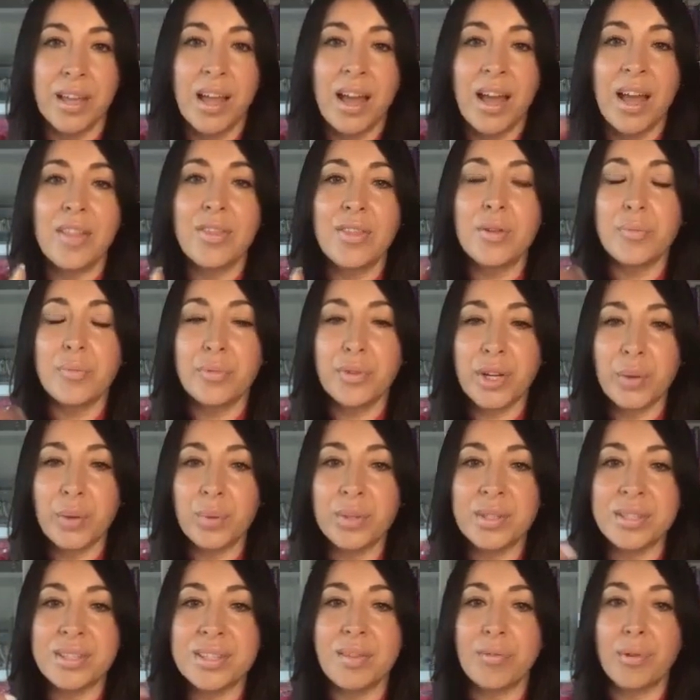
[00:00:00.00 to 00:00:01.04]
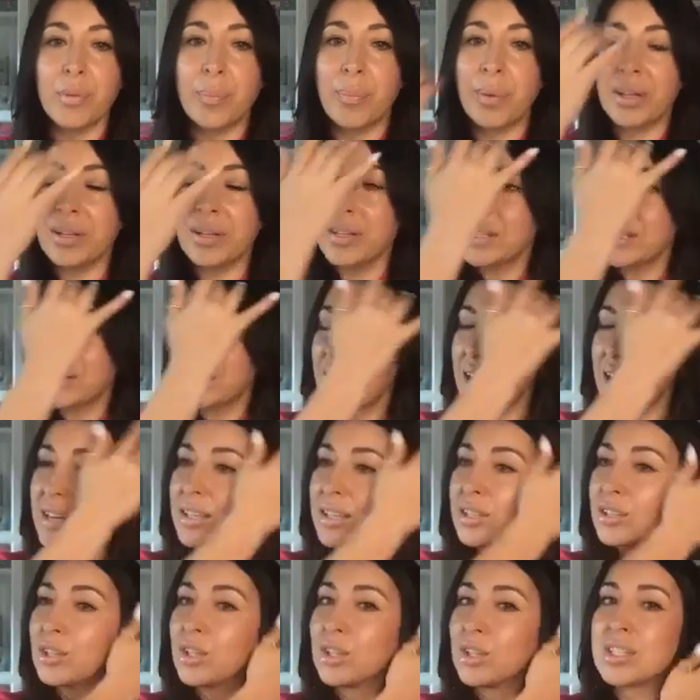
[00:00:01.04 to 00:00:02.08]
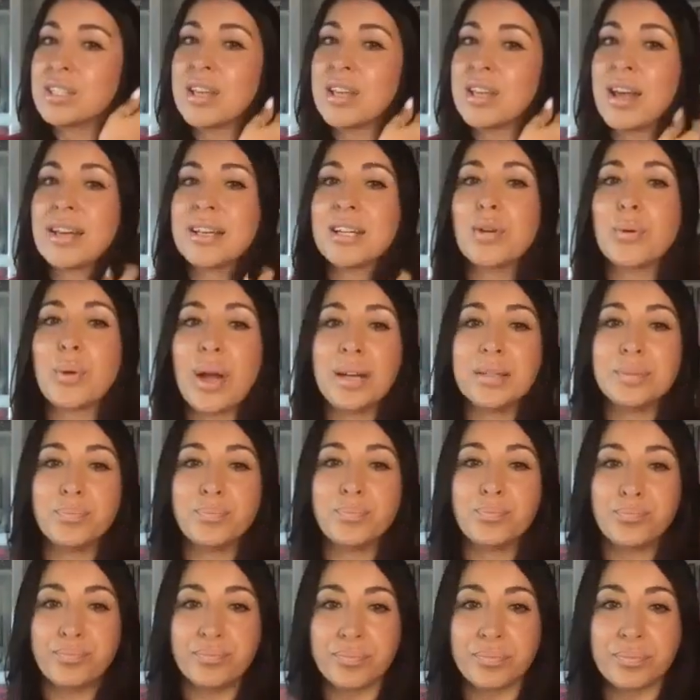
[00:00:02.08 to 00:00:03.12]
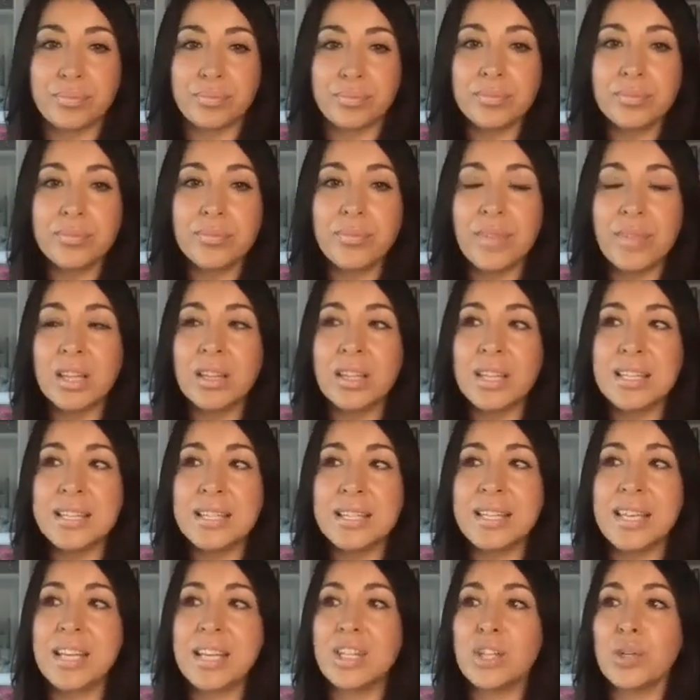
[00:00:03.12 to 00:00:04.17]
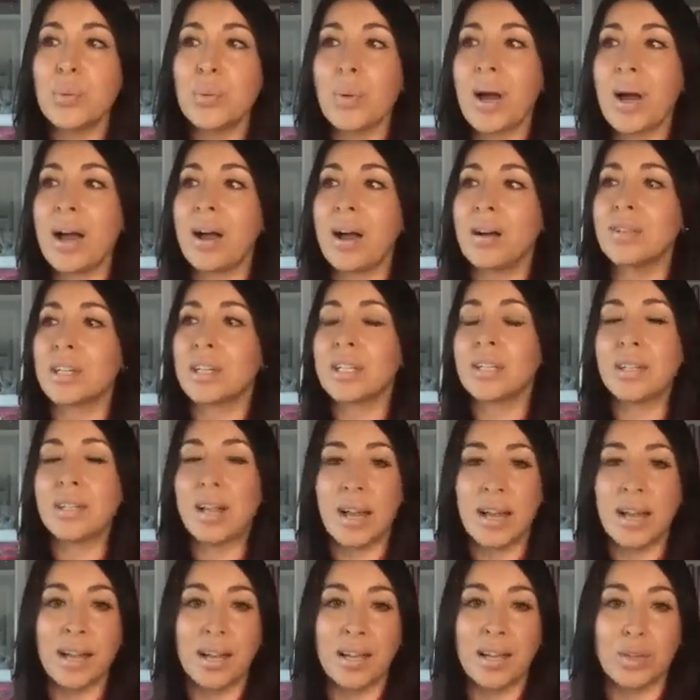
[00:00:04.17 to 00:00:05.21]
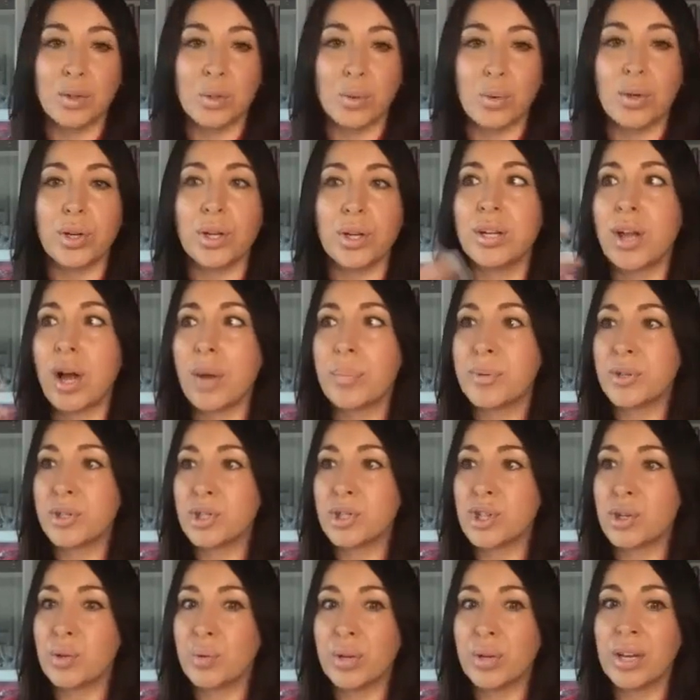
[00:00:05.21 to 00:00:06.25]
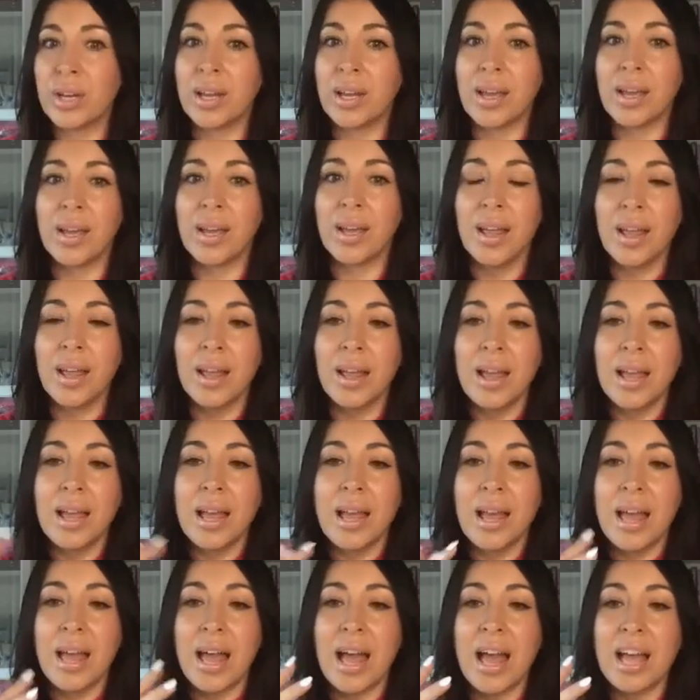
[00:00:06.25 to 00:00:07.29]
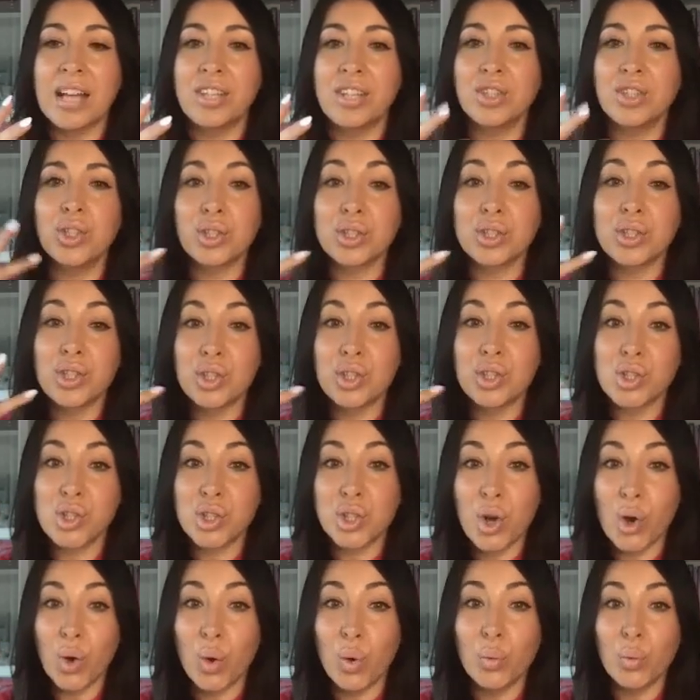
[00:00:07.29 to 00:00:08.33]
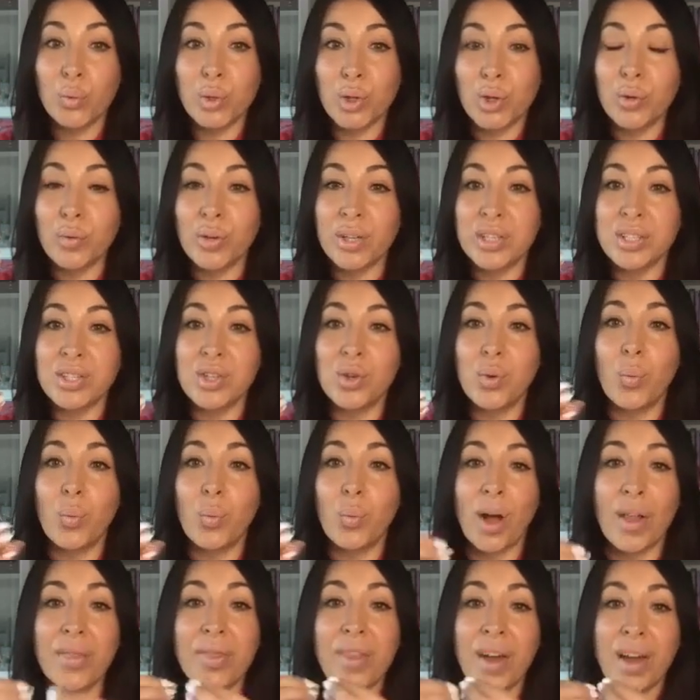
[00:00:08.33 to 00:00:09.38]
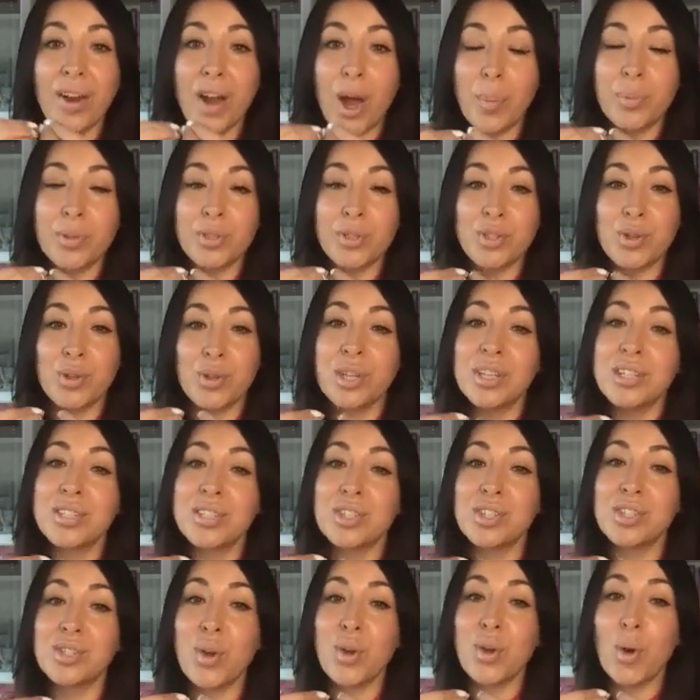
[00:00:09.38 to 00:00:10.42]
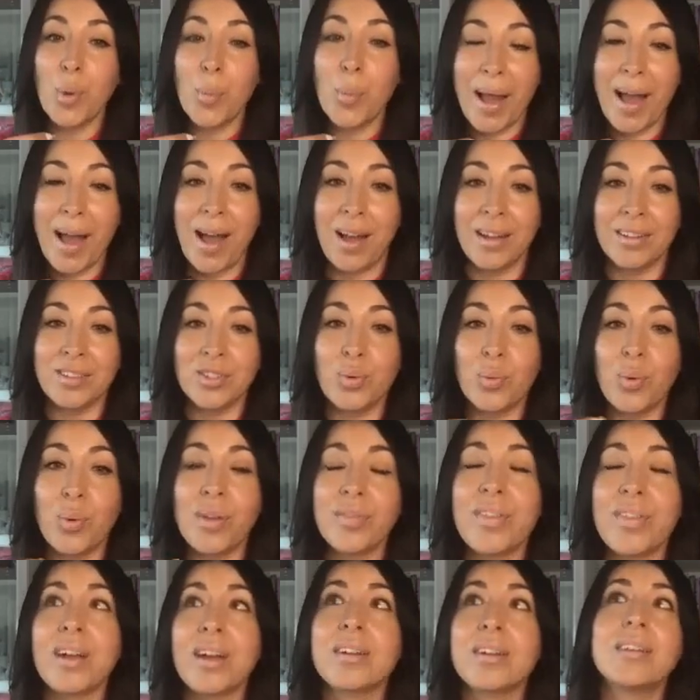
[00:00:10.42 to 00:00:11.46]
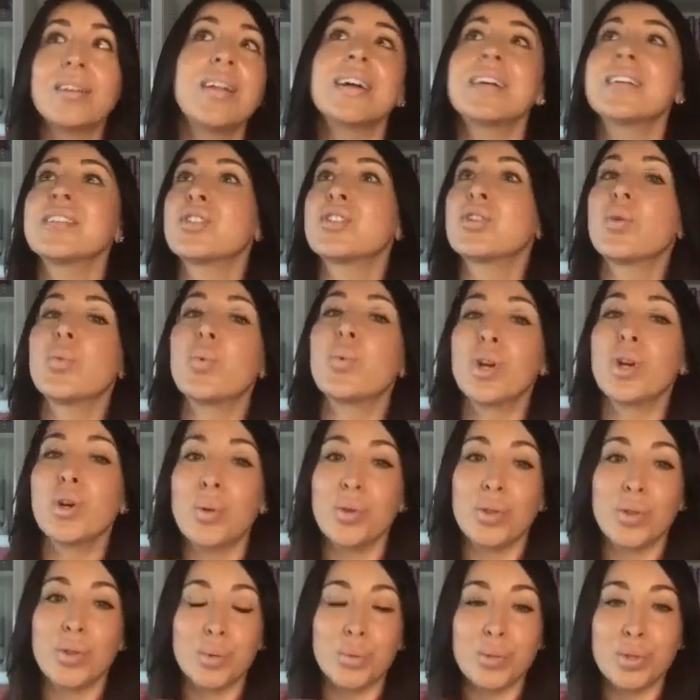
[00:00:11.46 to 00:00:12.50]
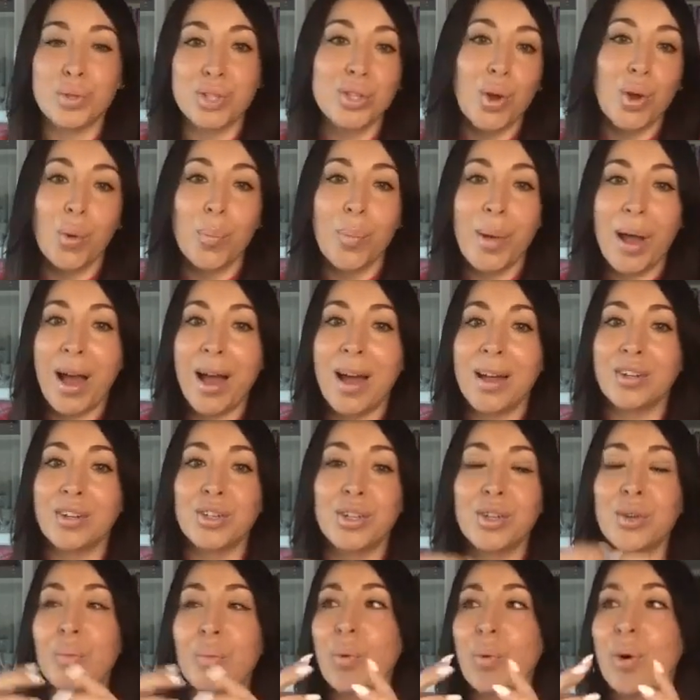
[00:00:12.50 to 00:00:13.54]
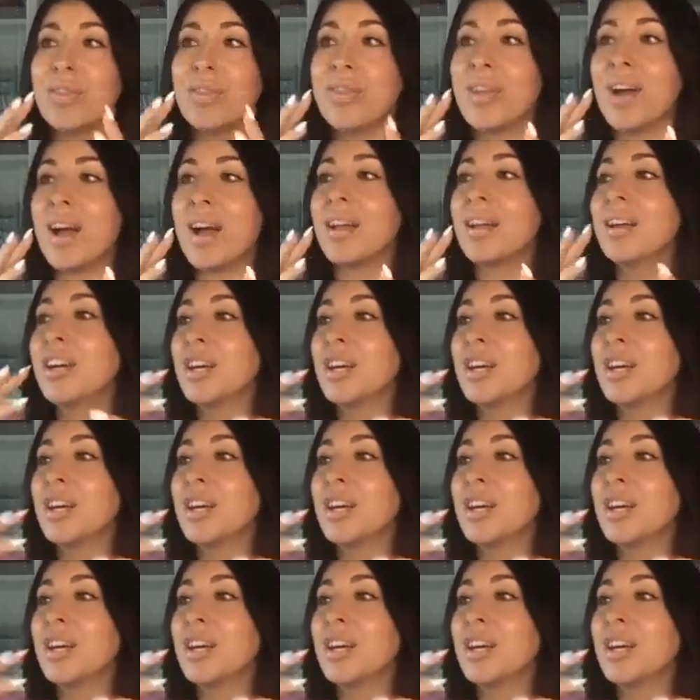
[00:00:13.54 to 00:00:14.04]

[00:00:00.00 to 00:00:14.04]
And the frequency of abundance kind of looks like, okay, let's say you have a client or an opportunity, and you're so nervous. You want that opportunity so bad. You want that client to work with you so bad, or you want that